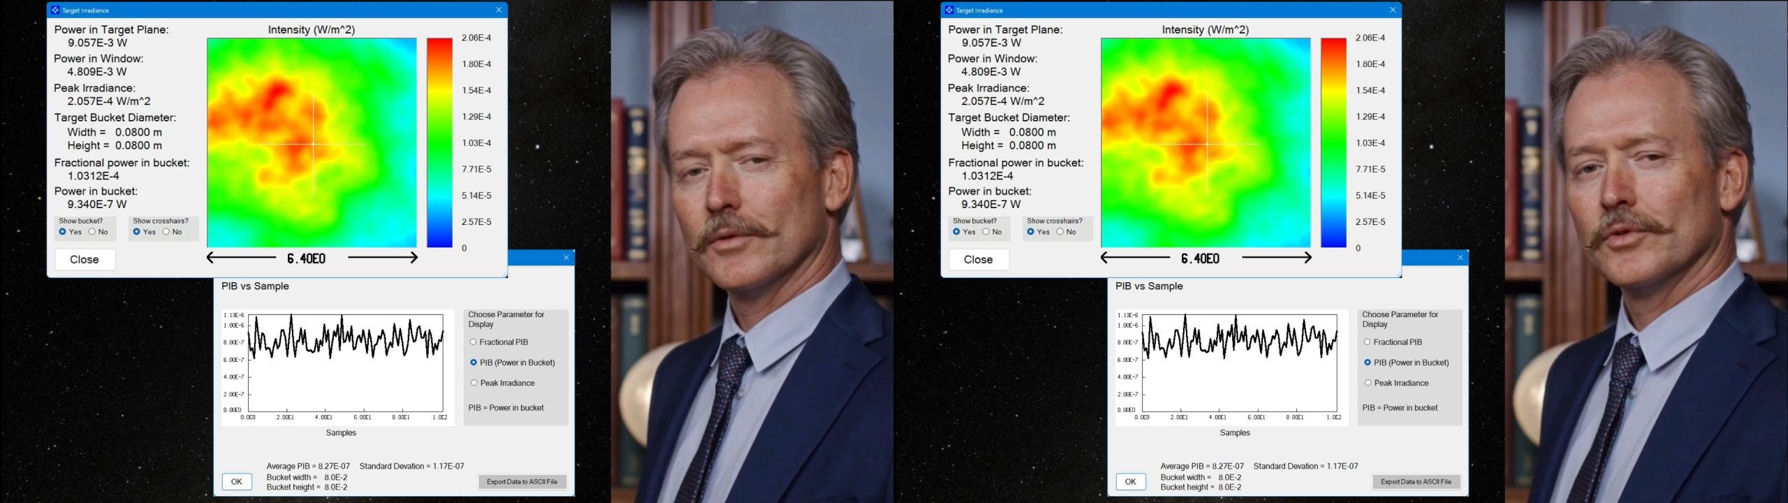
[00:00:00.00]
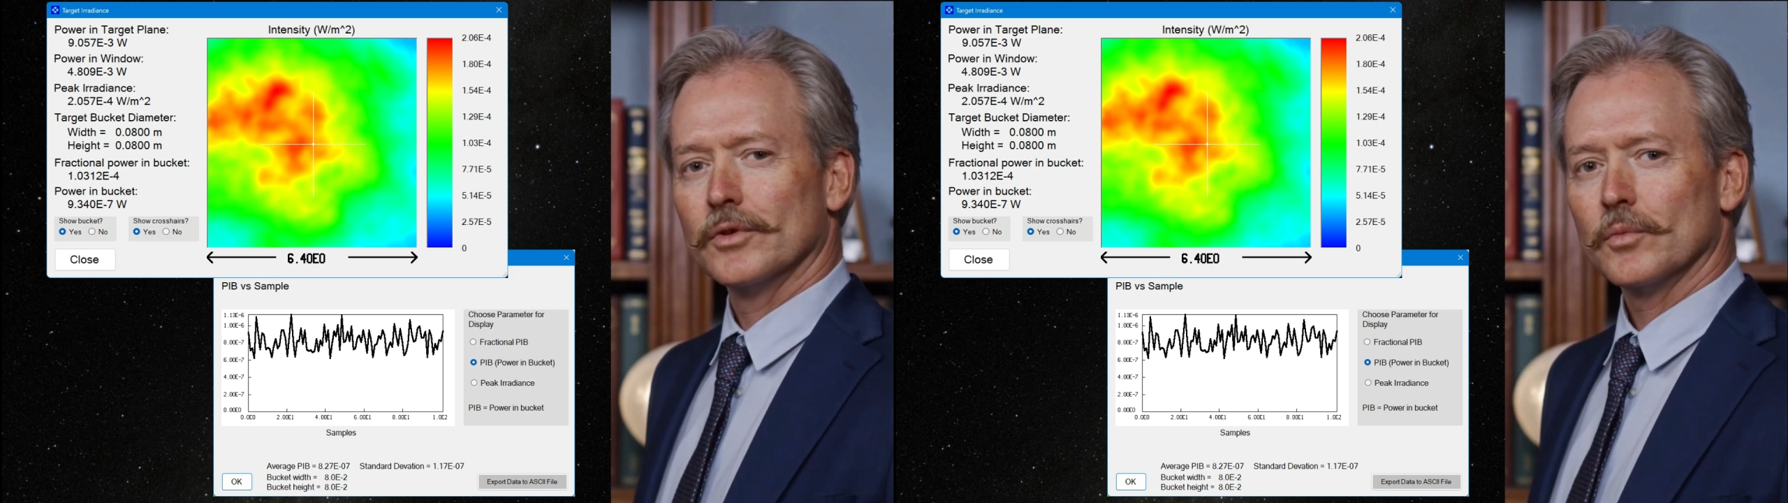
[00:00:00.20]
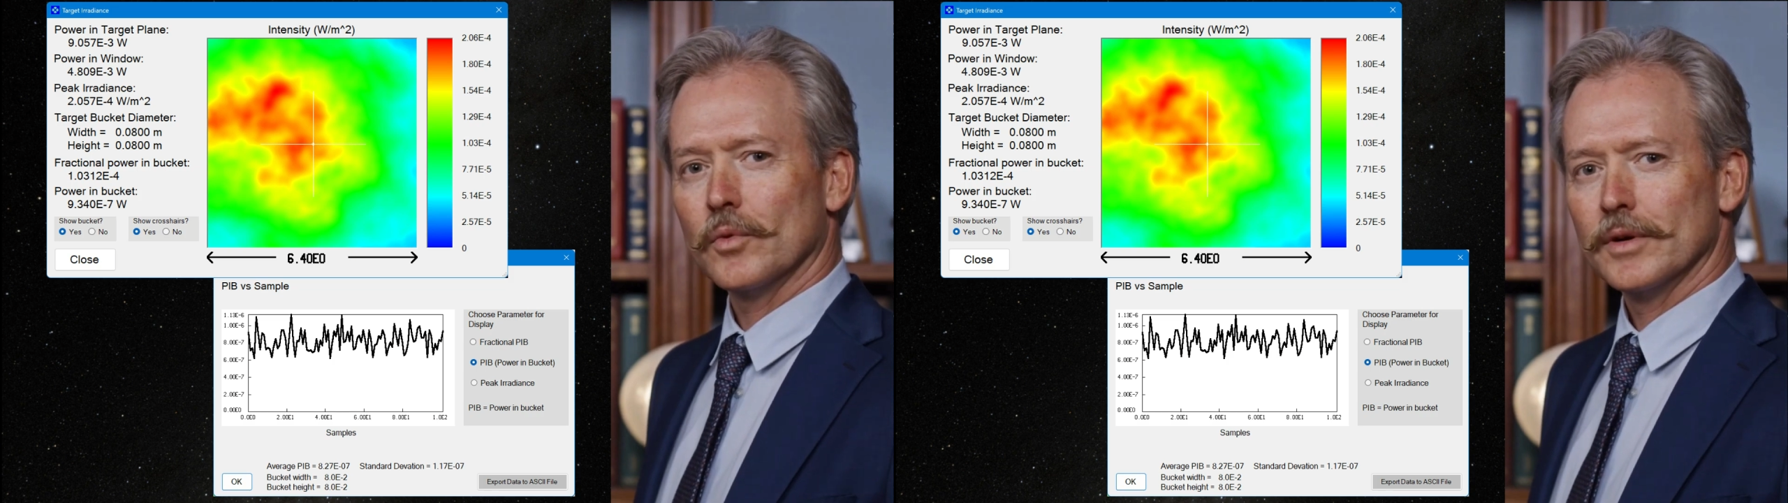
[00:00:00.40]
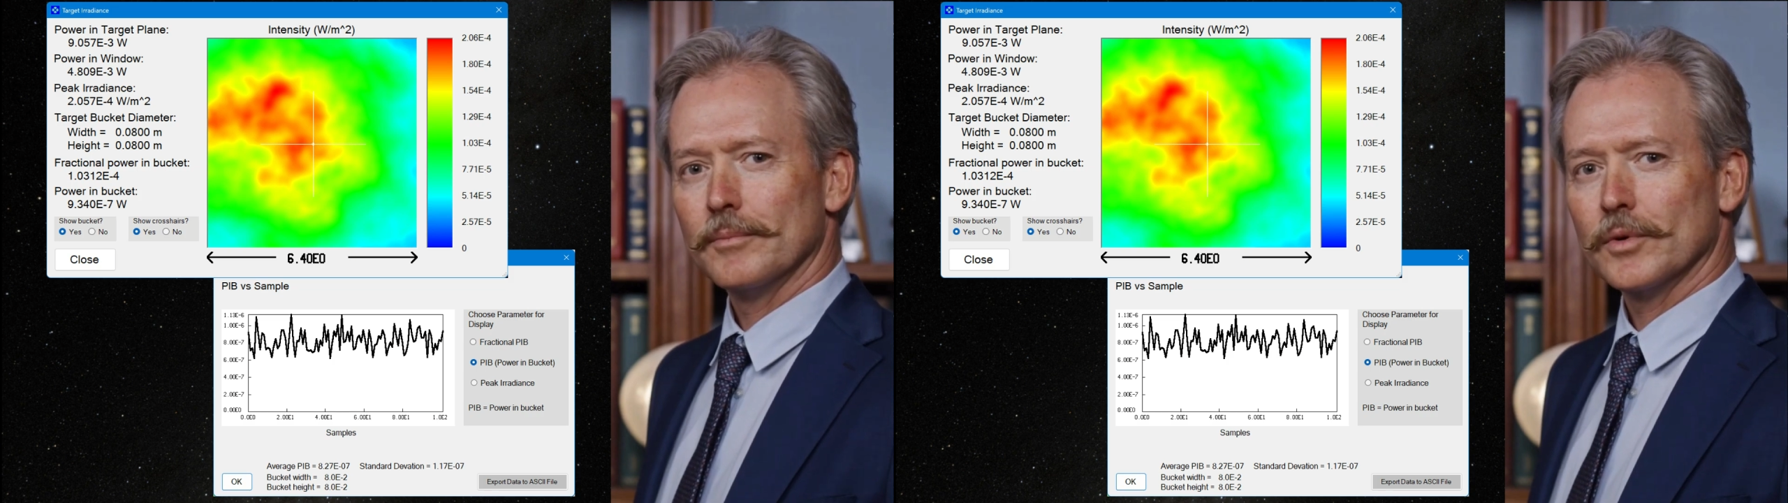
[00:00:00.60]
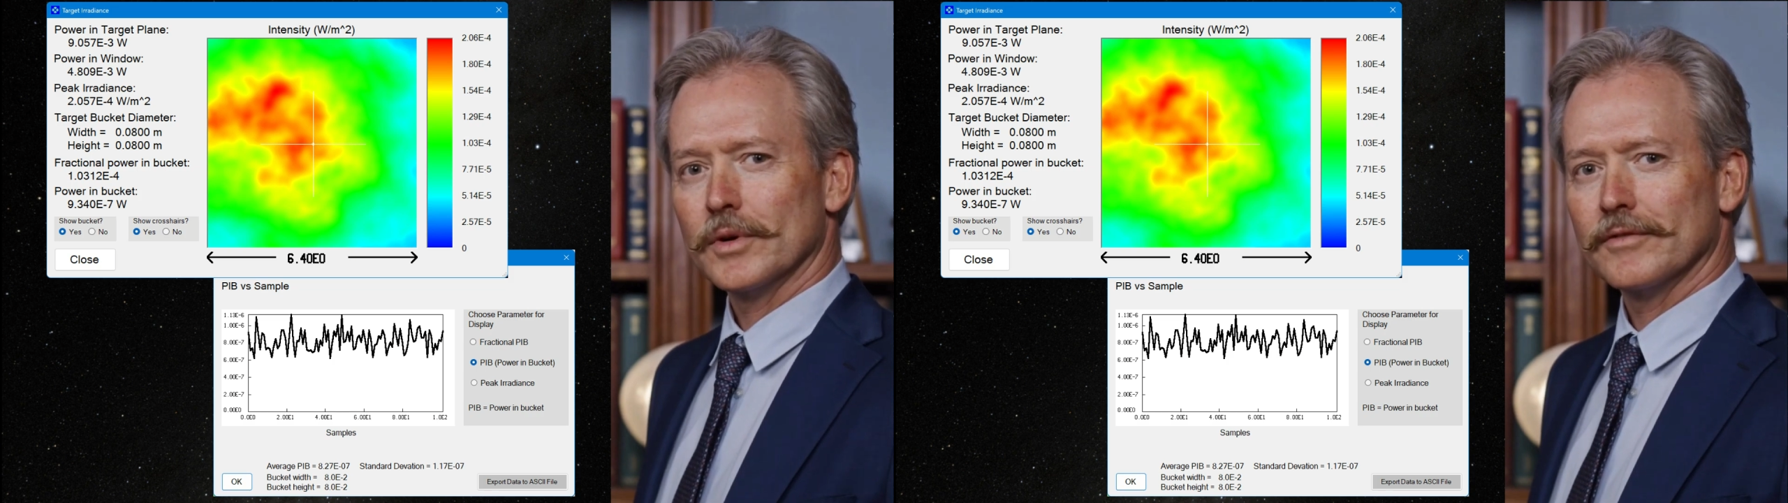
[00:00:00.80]
to
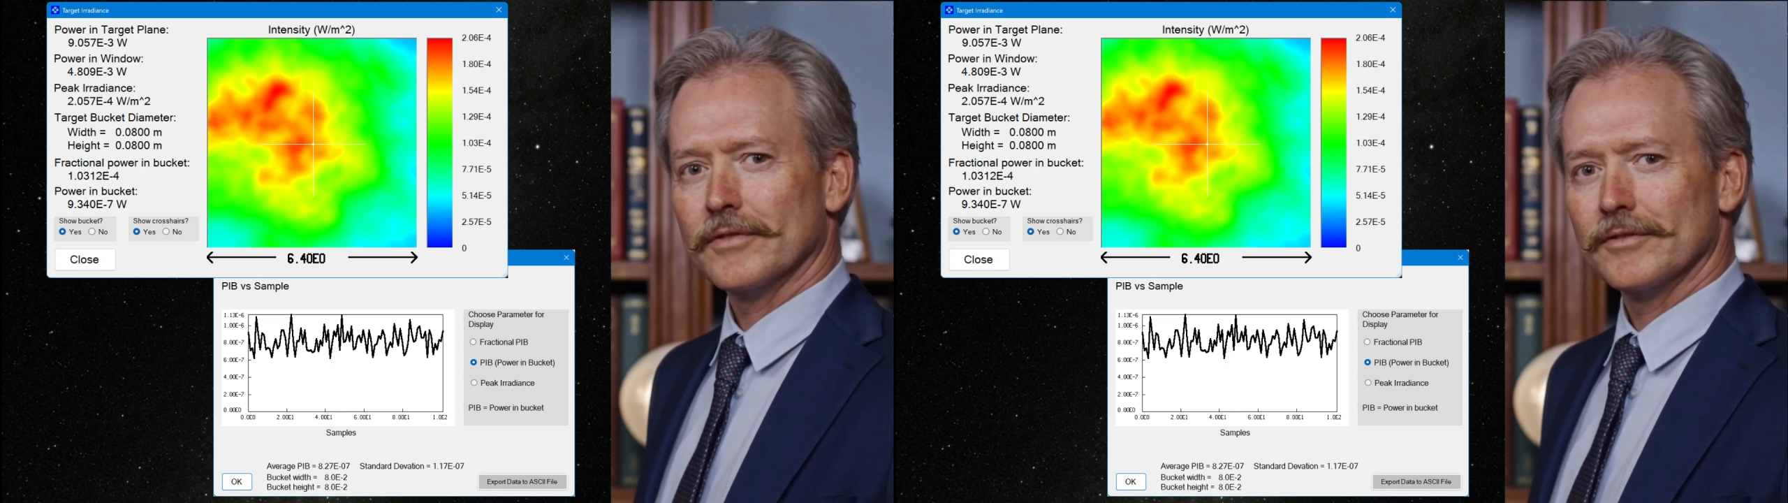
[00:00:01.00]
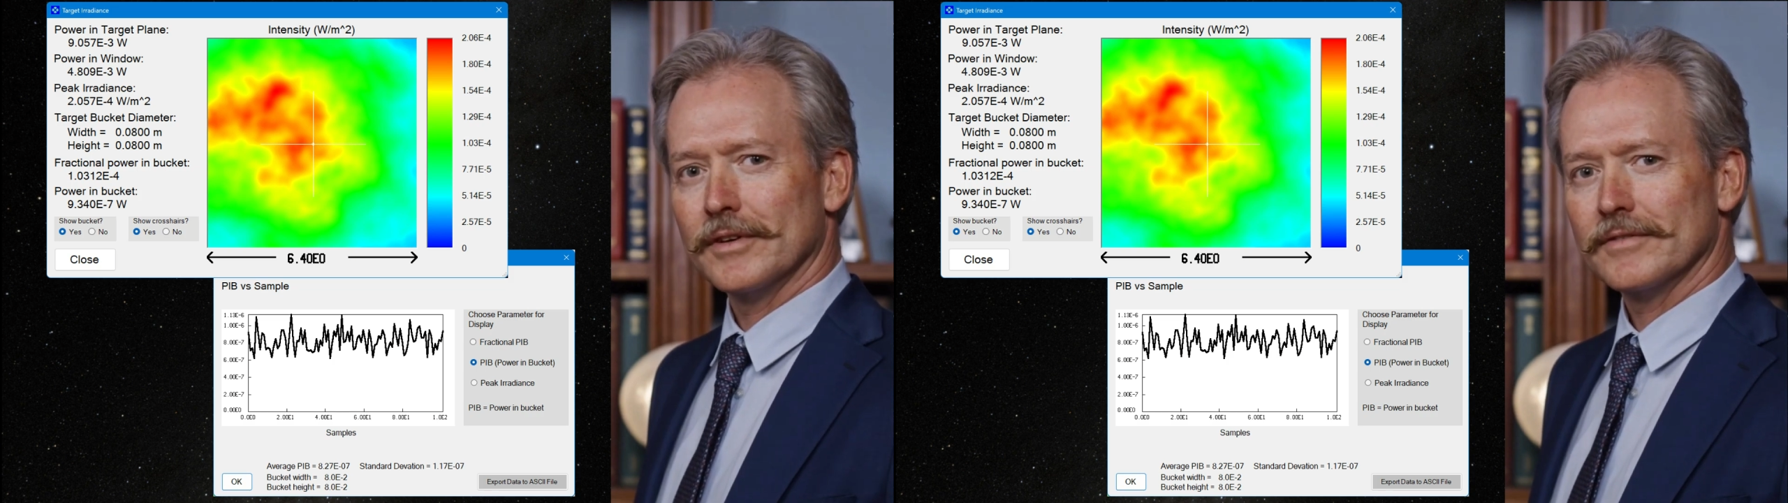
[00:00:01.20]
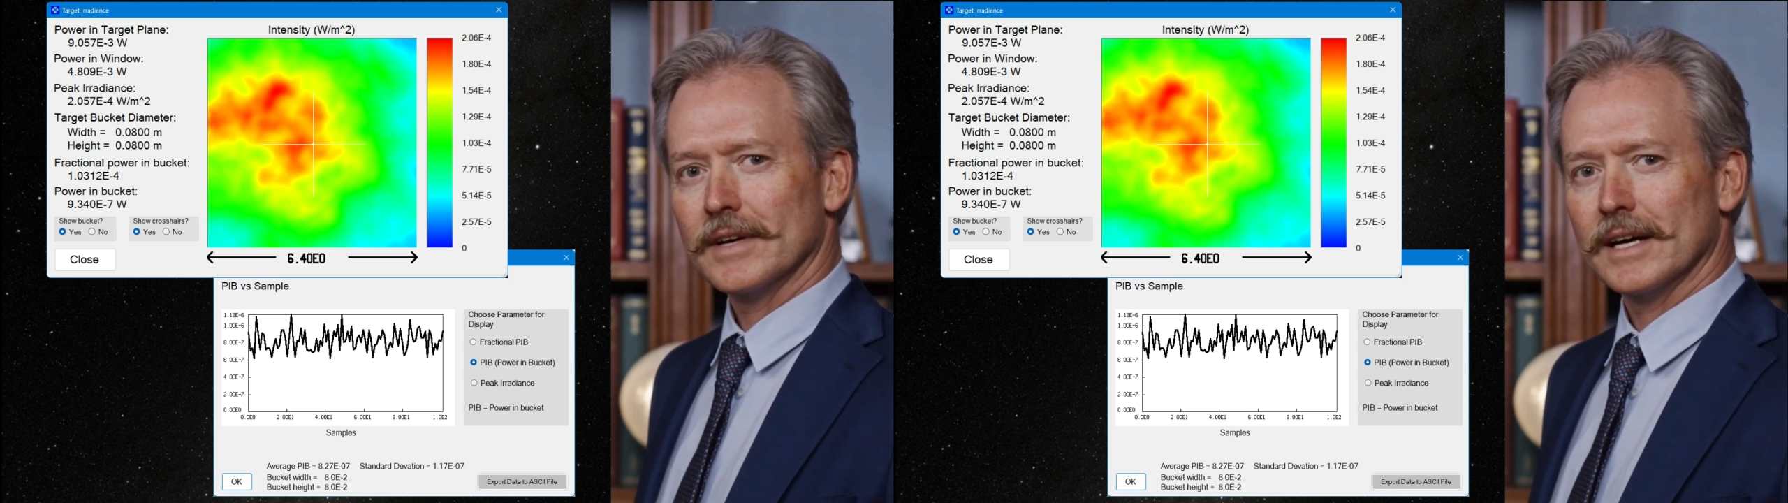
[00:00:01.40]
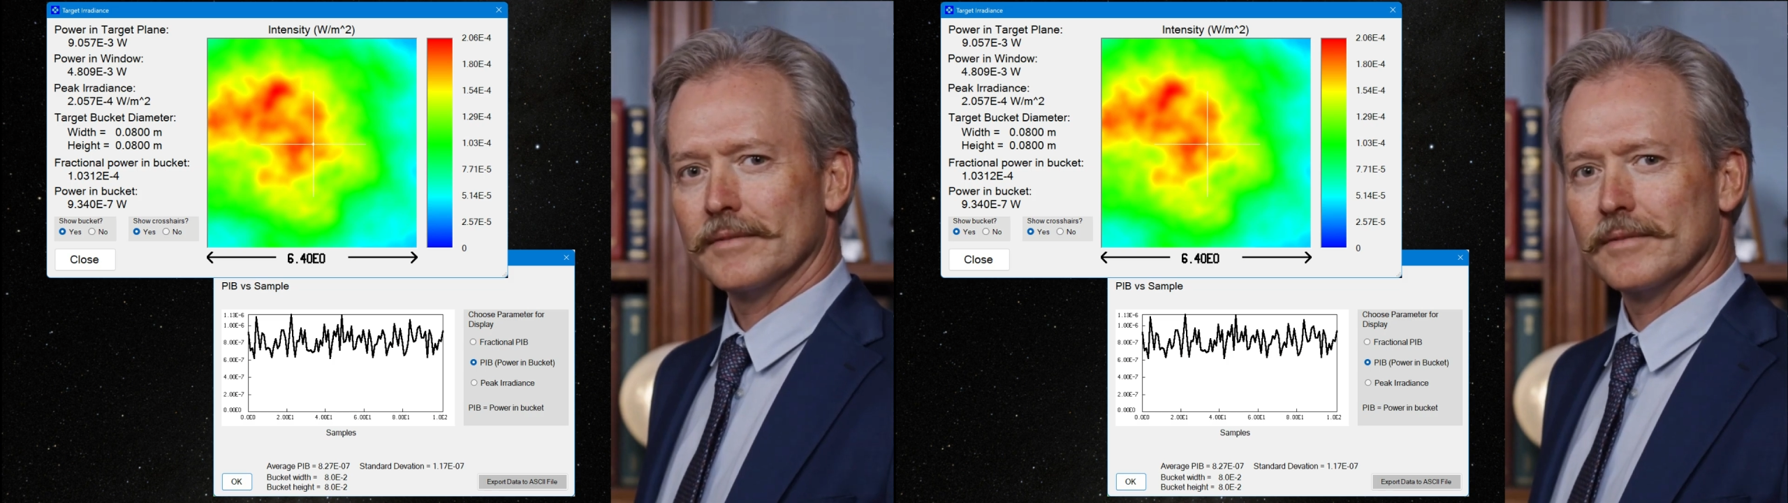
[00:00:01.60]
1.55